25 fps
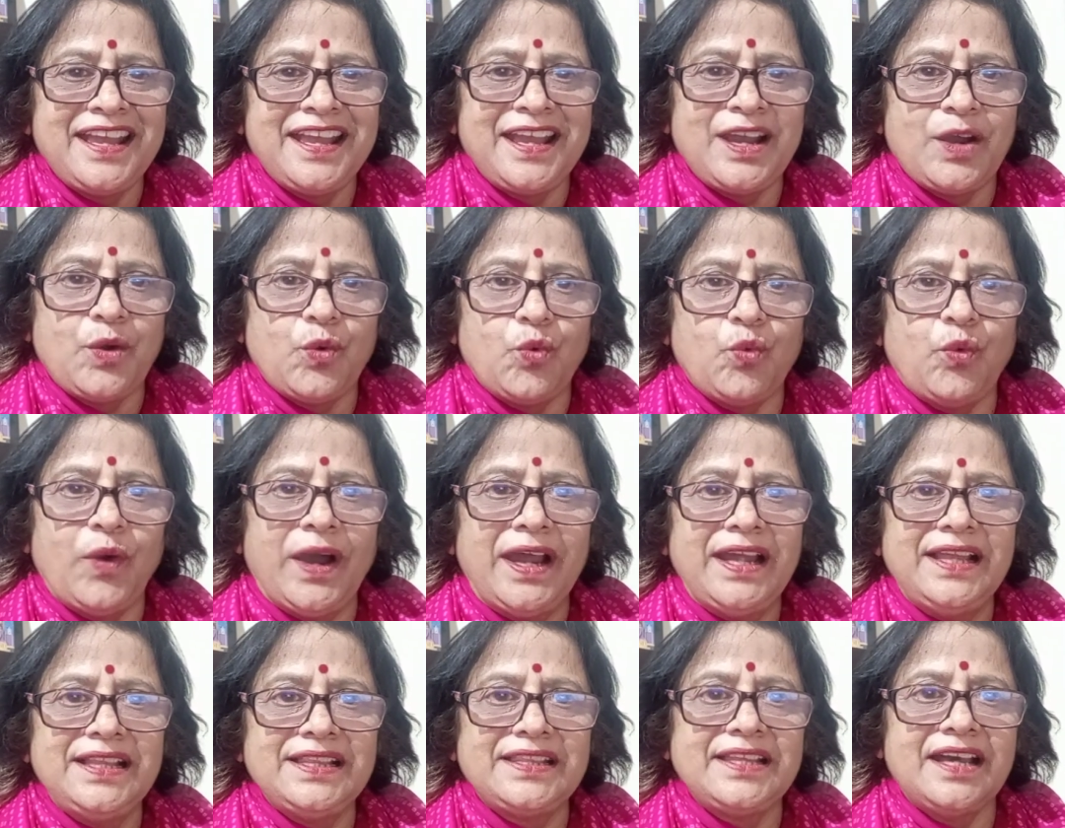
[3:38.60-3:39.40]

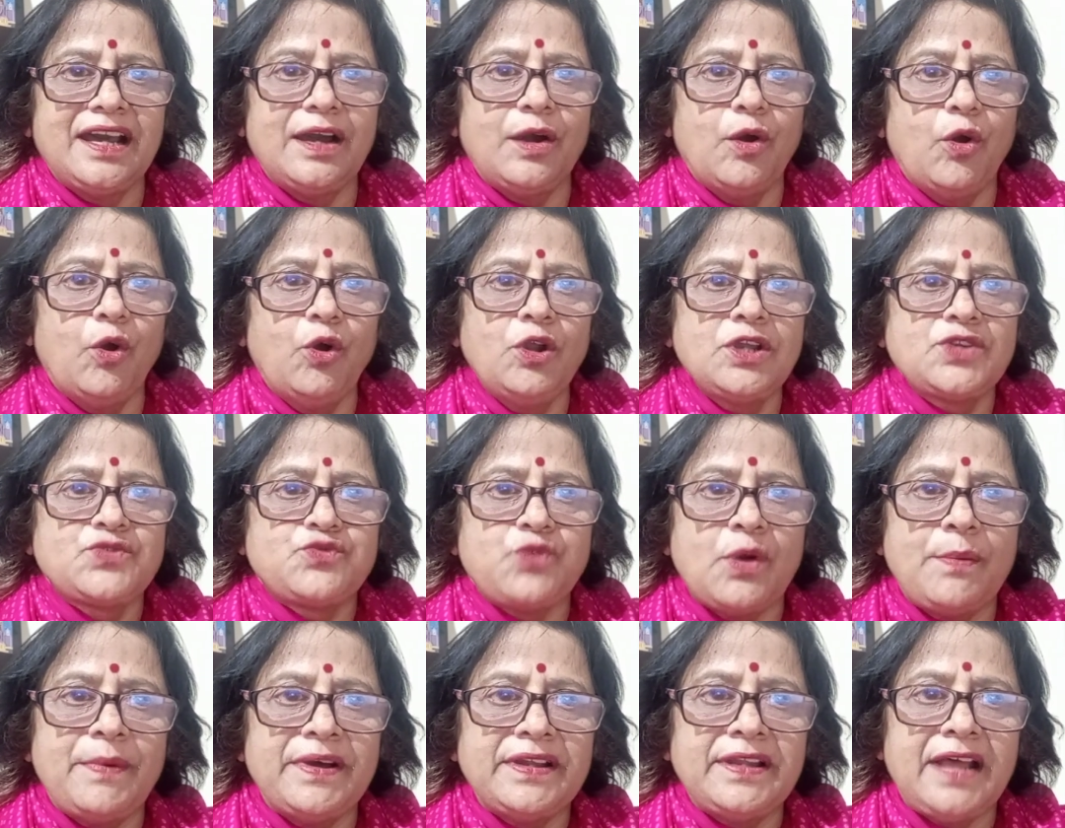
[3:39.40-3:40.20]
While the old
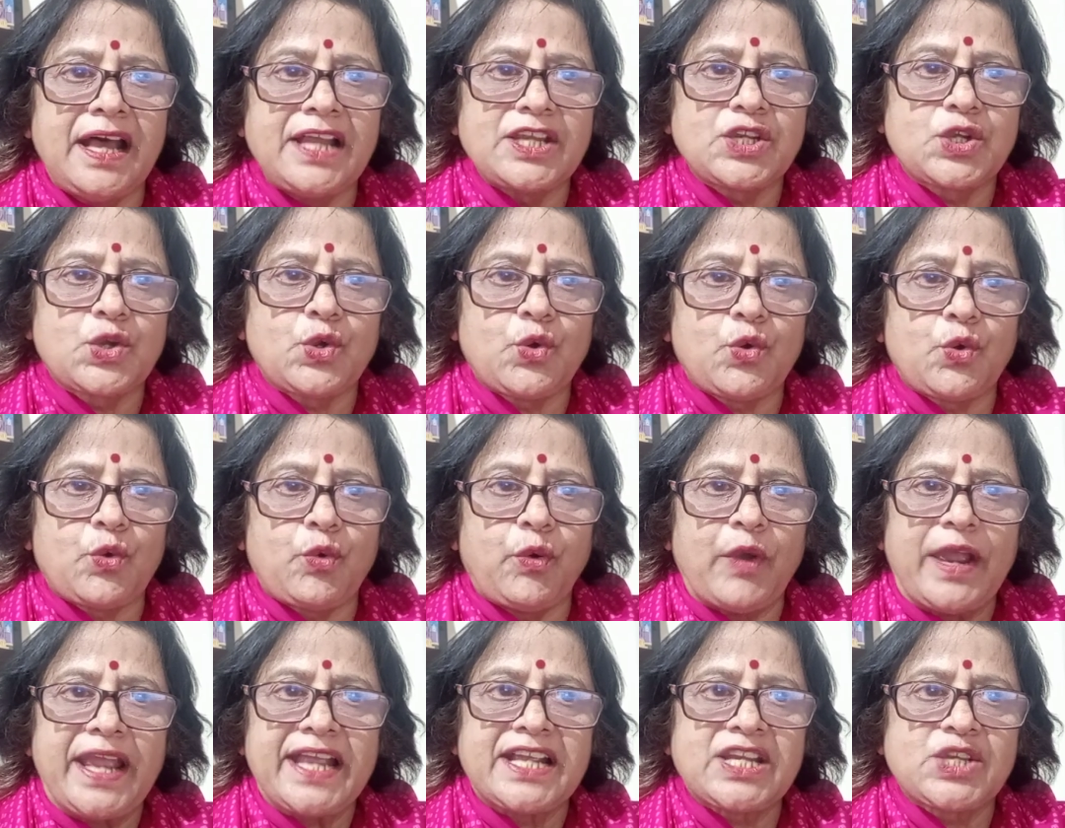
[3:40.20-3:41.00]
woman had
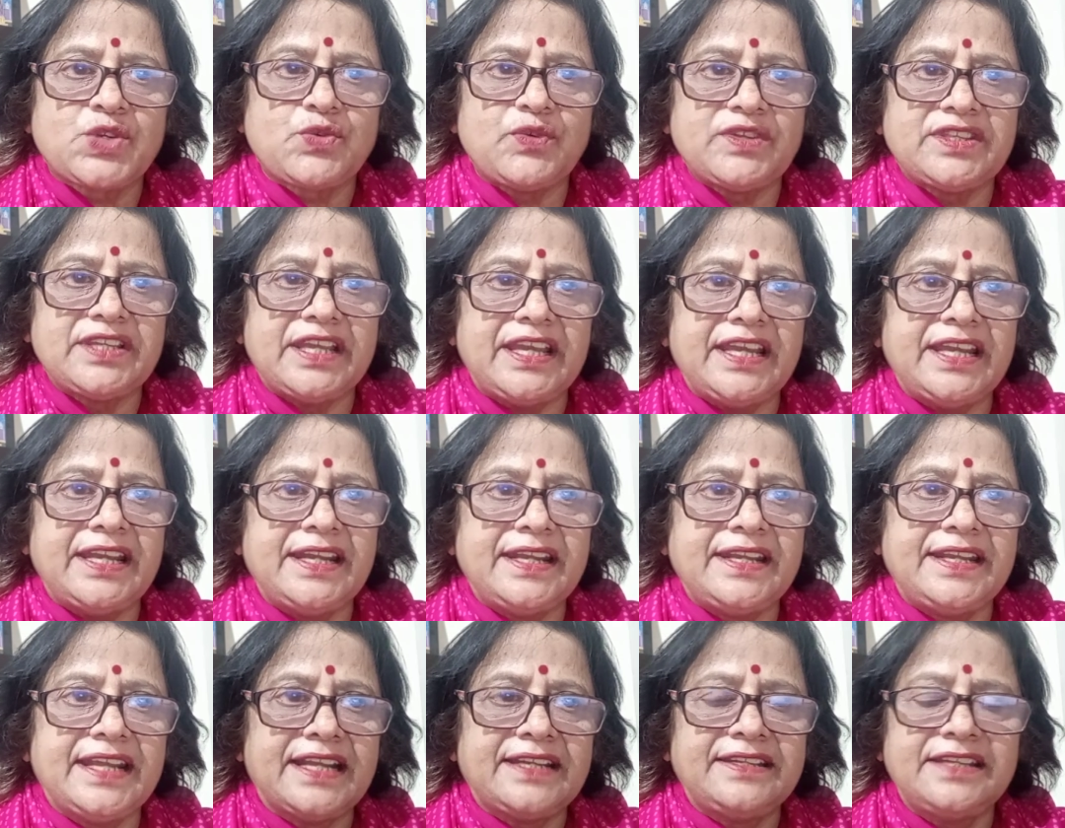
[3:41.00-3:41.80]
quaked with
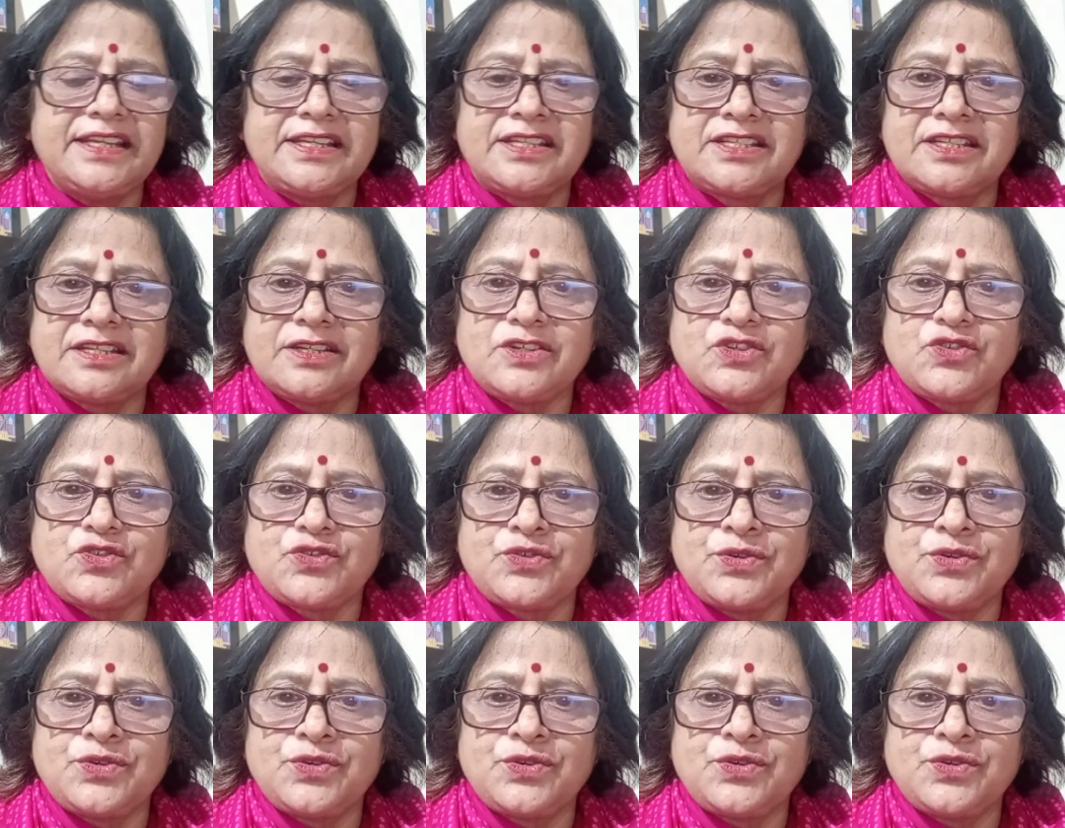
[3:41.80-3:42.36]
indignant